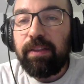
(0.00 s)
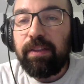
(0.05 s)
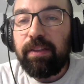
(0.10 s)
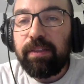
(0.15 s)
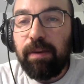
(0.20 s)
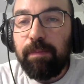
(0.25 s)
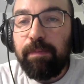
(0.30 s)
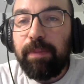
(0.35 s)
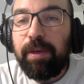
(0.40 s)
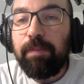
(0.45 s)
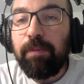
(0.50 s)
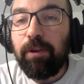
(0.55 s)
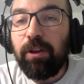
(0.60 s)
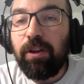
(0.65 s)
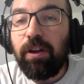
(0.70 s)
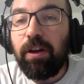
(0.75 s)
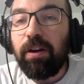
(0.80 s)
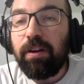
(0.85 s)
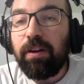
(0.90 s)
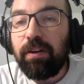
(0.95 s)
some
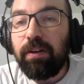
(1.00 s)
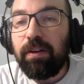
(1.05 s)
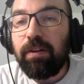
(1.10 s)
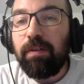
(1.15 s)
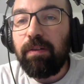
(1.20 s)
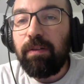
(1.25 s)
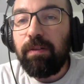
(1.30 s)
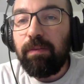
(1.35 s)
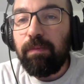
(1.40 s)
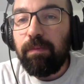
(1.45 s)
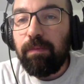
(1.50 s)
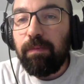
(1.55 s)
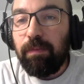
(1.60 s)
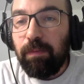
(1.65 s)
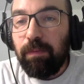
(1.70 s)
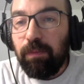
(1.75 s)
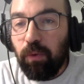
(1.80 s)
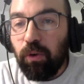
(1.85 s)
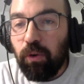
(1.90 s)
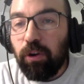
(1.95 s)
people are
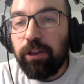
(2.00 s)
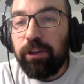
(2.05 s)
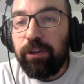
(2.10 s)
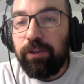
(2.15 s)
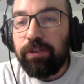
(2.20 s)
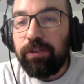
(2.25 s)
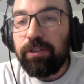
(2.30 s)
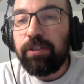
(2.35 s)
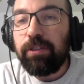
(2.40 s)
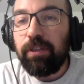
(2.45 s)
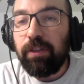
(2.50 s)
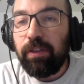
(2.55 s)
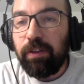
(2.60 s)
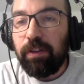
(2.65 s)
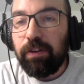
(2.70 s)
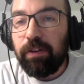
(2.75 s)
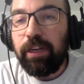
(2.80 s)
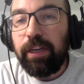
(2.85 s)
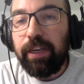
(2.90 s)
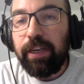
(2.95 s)
more used to
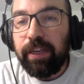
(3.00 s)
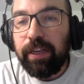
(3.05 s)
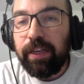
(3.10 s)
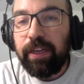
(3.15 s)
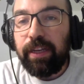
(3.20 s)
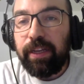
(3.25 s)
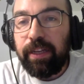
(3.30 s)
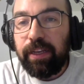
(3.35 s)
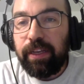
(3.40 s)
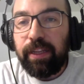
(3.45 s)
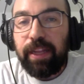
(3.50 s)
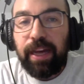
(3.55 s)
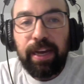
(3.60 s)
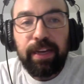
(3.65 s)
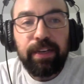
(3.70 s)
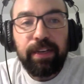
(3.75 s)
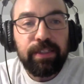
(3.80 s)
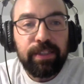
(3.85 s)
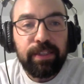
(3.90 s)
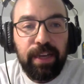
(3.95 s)
learning in
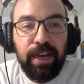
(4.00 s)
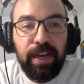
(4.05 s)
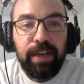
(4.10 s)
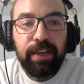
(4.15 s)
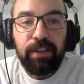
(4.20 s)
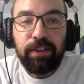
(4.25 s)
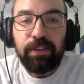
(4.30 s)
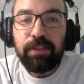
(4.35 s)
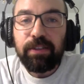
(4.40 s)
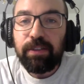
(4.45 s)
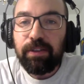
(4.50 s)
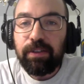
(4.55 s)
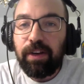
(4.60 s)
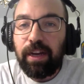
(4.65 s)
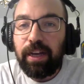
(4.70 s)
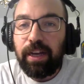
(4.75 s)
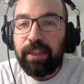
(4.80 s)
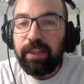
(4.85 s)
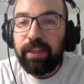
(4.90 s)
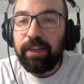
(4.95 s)
that style.
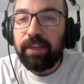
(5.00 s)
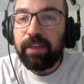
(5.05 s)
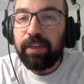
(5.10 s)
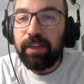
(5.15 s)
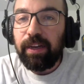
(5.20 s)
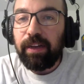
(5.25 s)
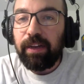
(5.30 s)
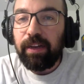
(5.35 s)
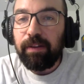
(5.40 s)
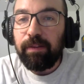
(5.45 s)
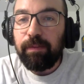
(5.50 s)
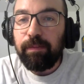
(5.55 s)
So I think